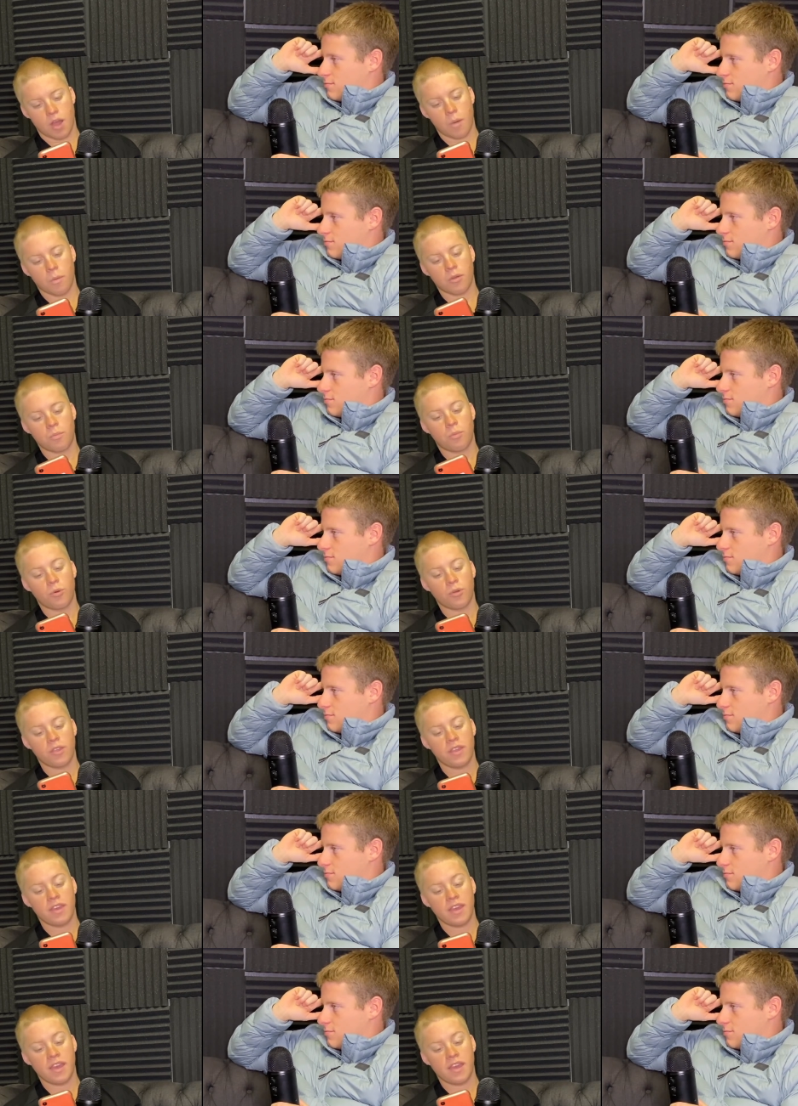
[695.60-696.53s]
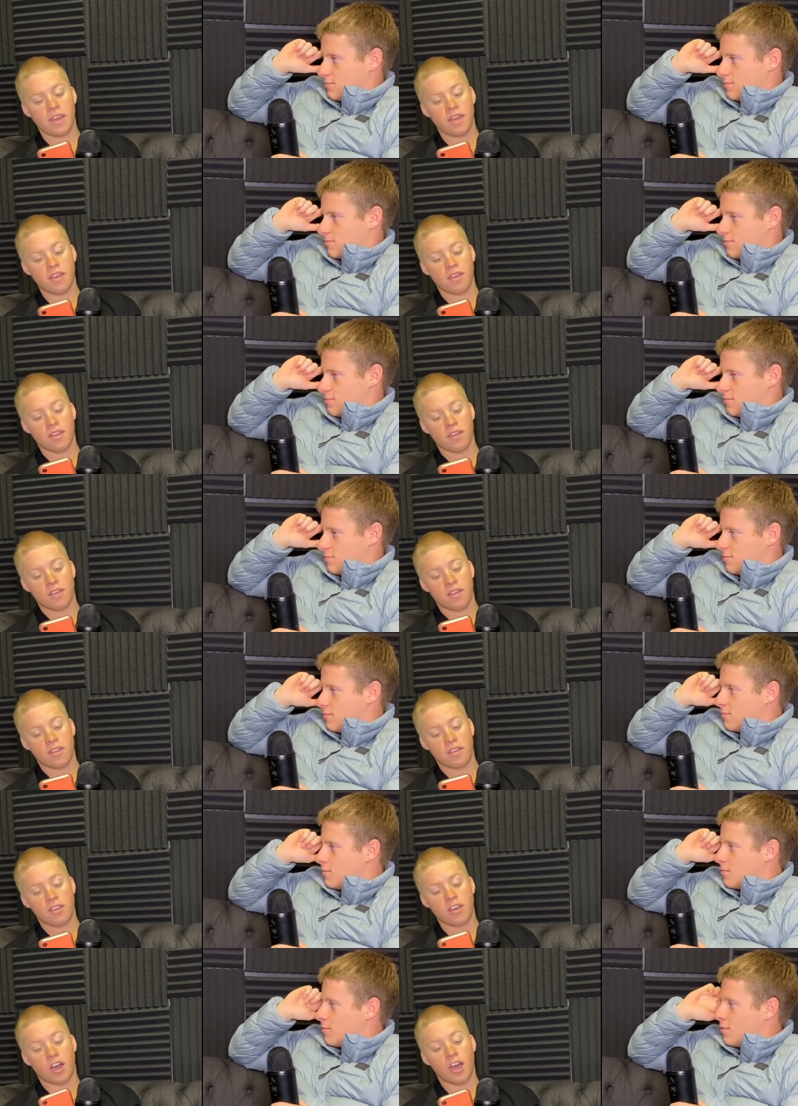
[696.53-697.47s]
Speaker 1: I'm gonna put year
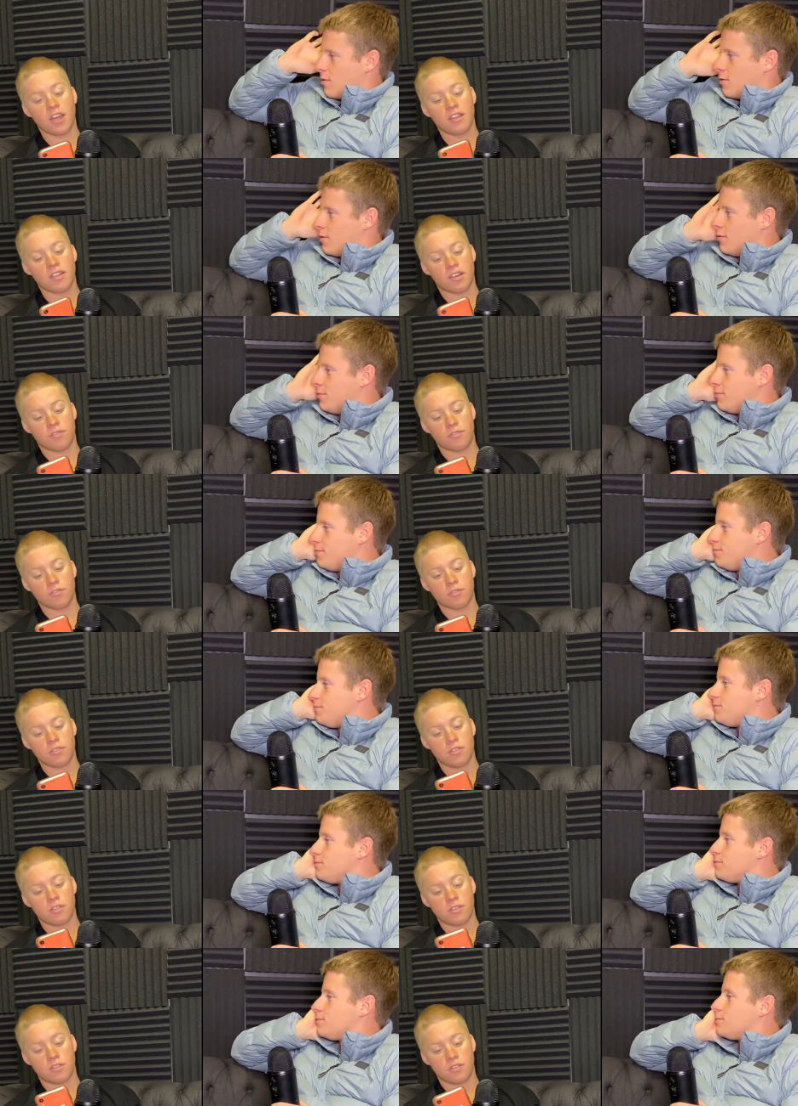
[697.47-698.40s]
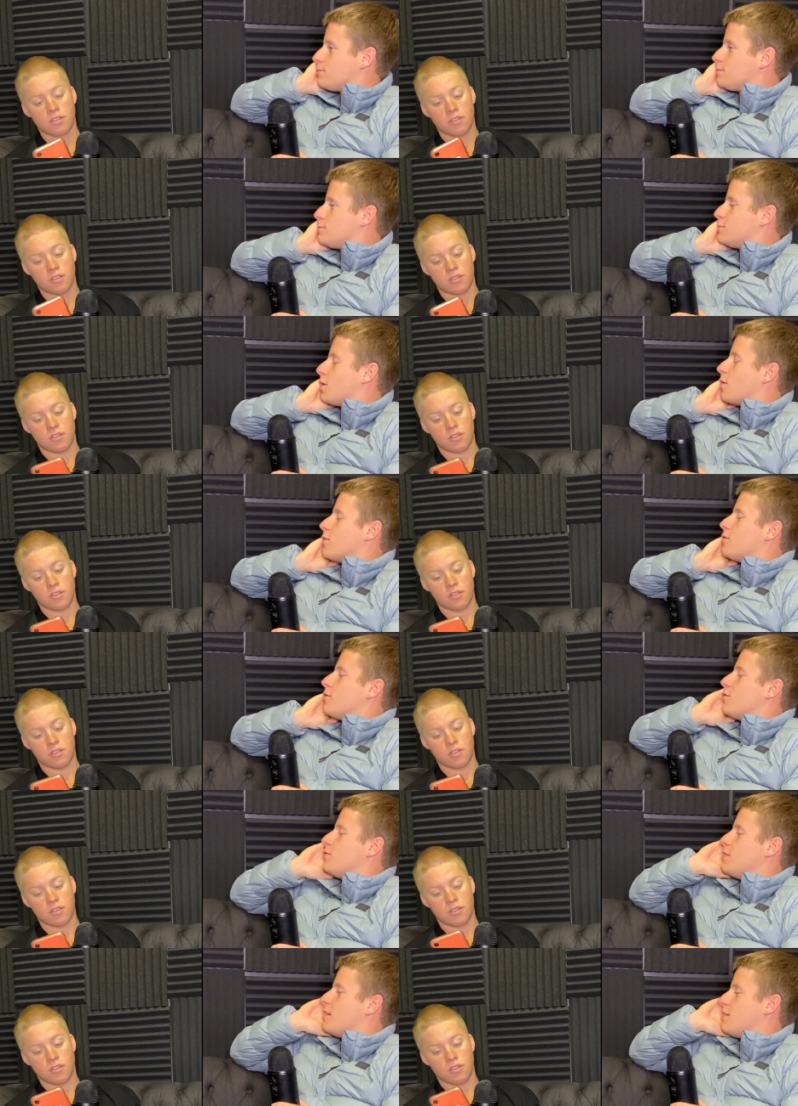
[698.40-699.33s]
nine level,
Speaker 2: No,
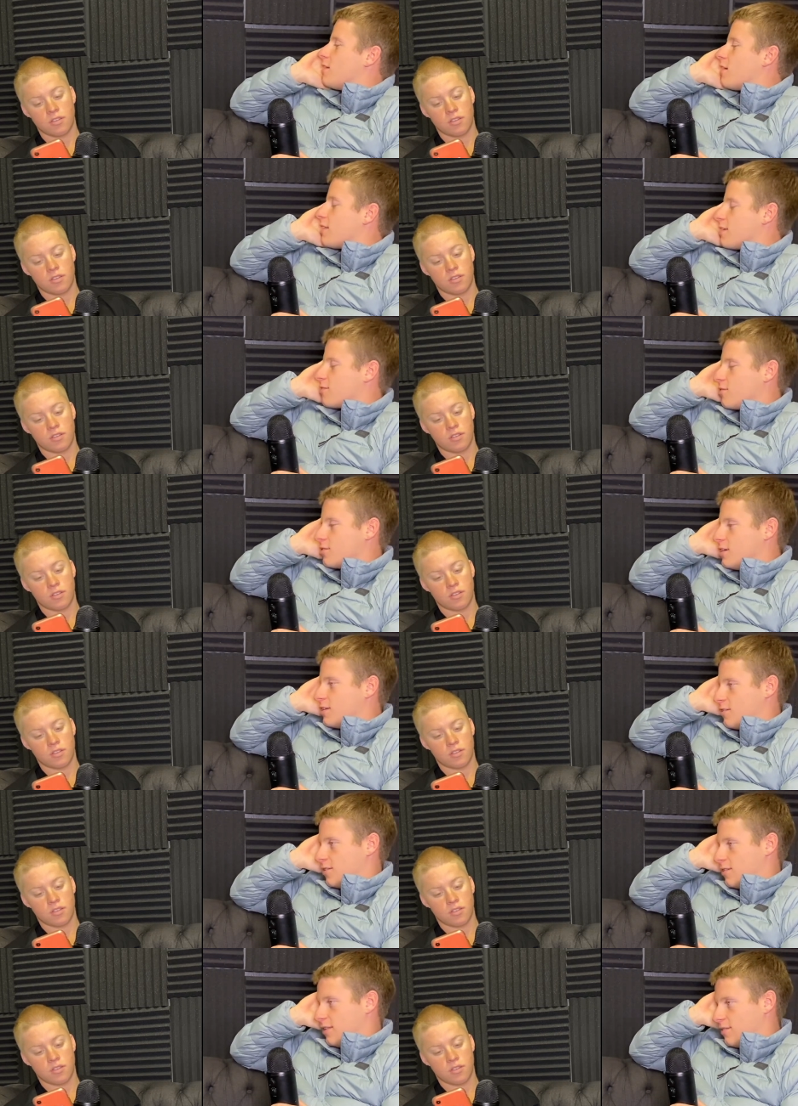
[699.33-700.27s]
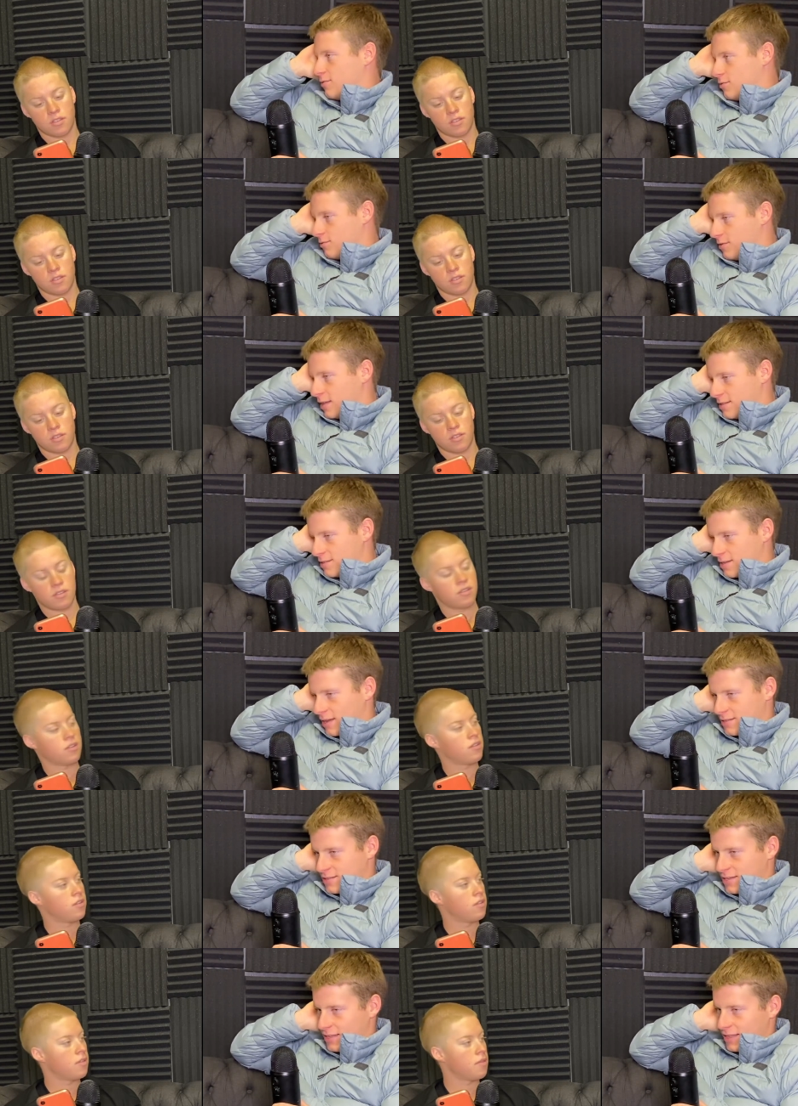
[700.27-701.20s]
don't do year. Nine. That's not year nine level. That's
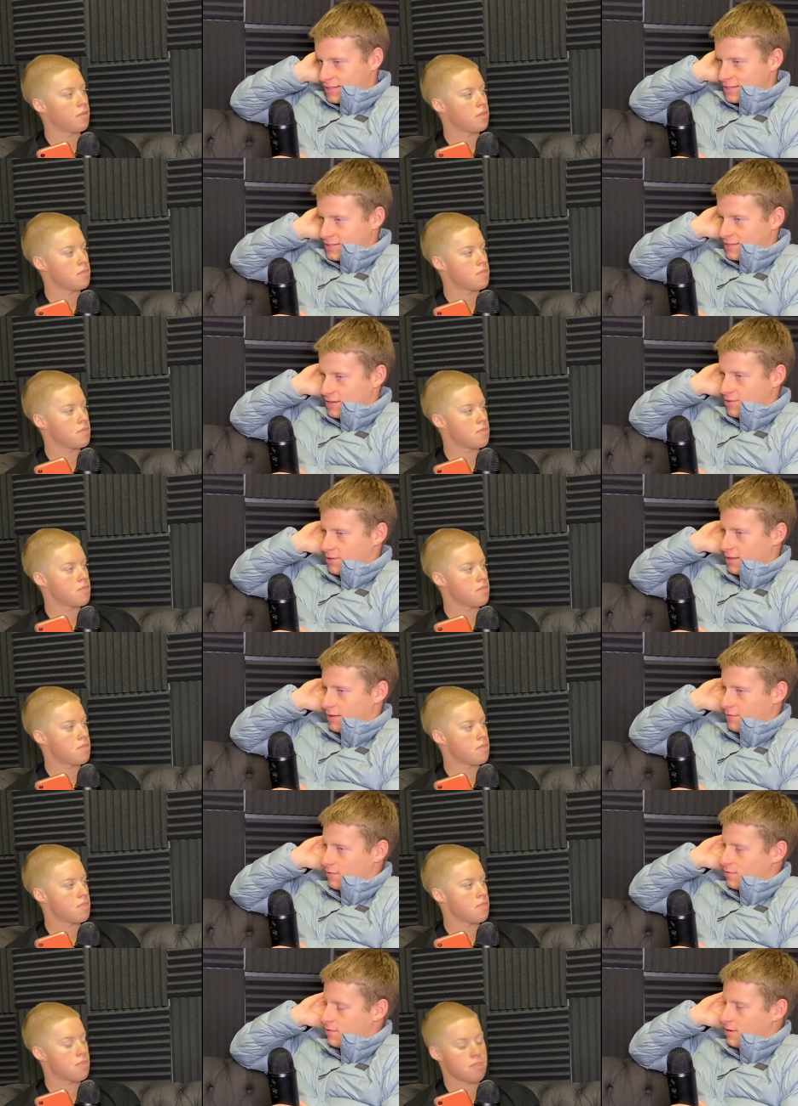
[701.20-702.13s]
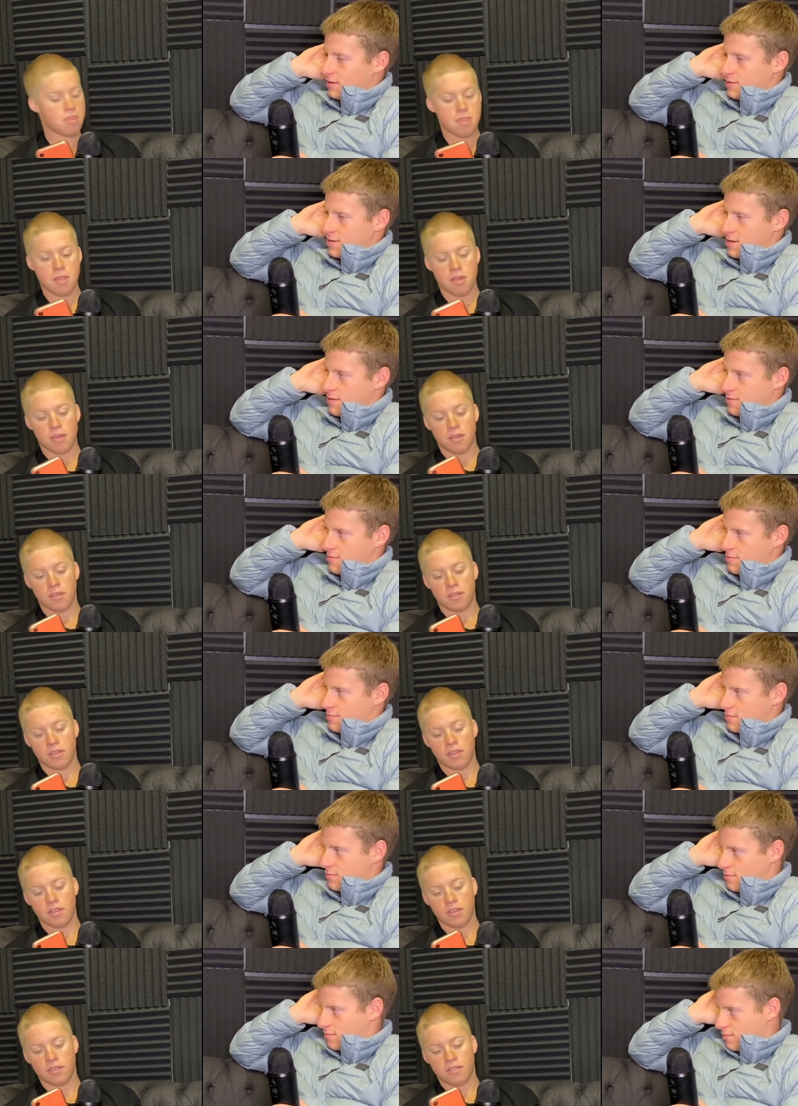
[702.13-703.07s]
I'd say that's year eleven, year ten,
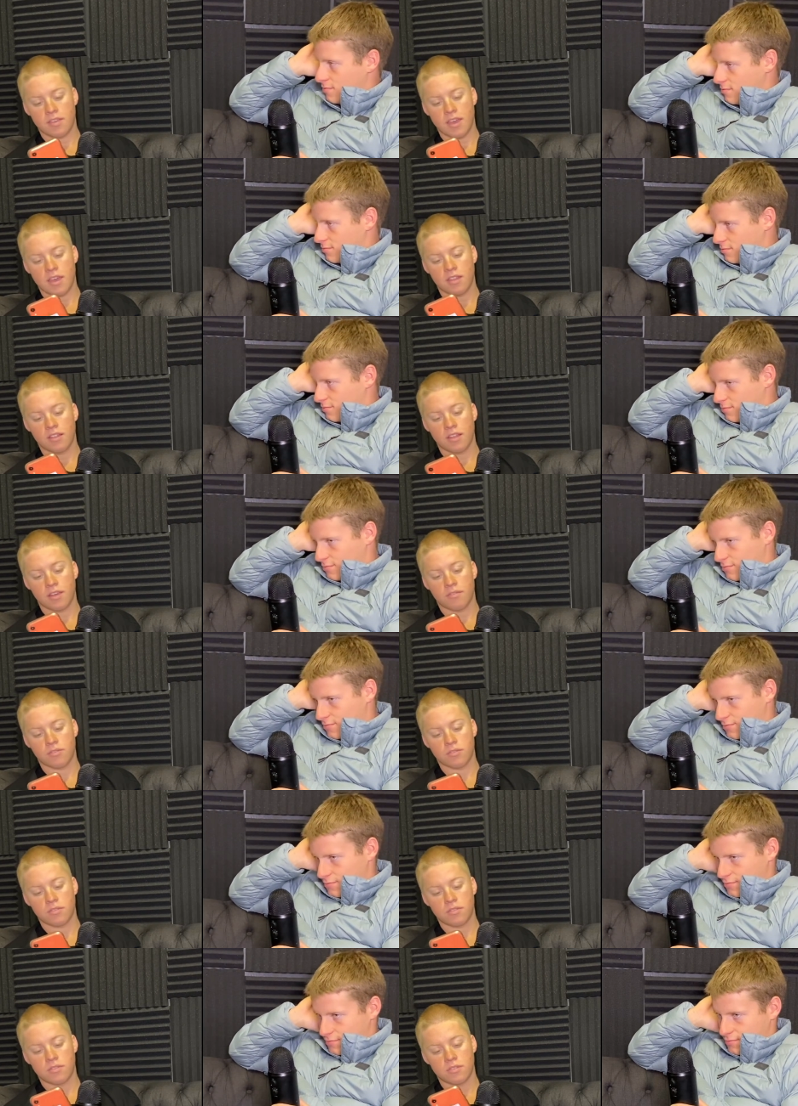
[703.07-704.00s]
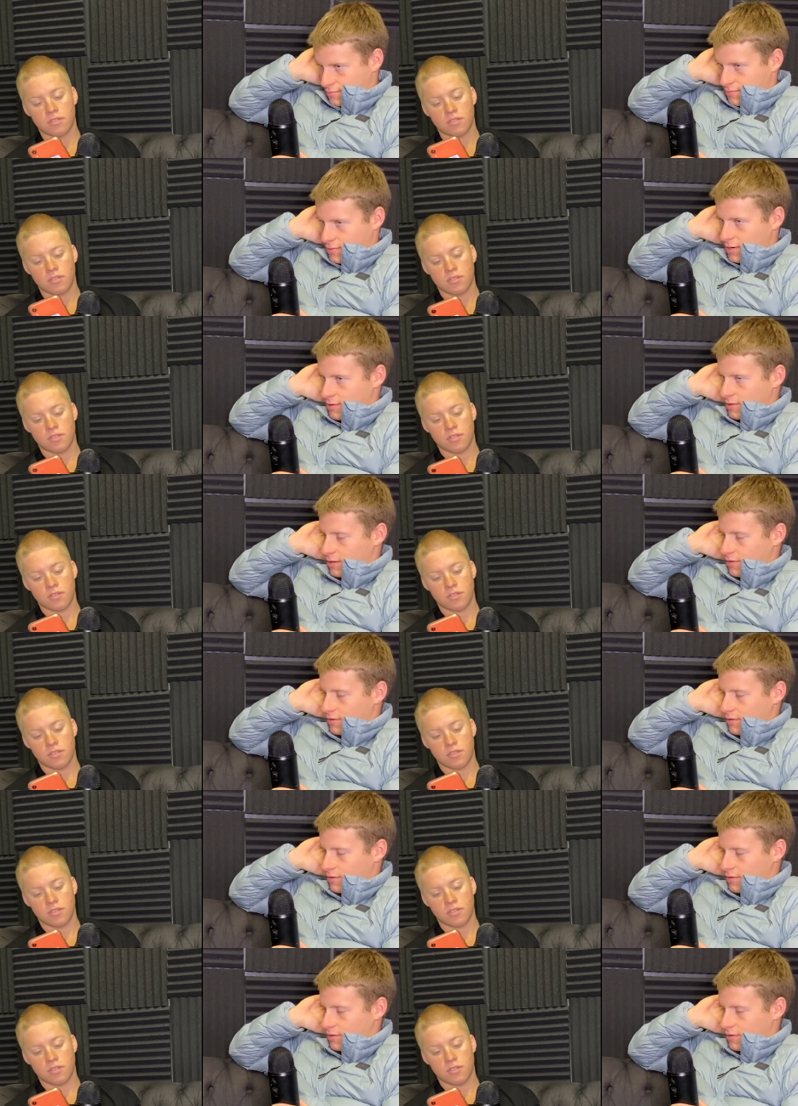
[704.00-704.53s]
Speaker 1: year ten level, year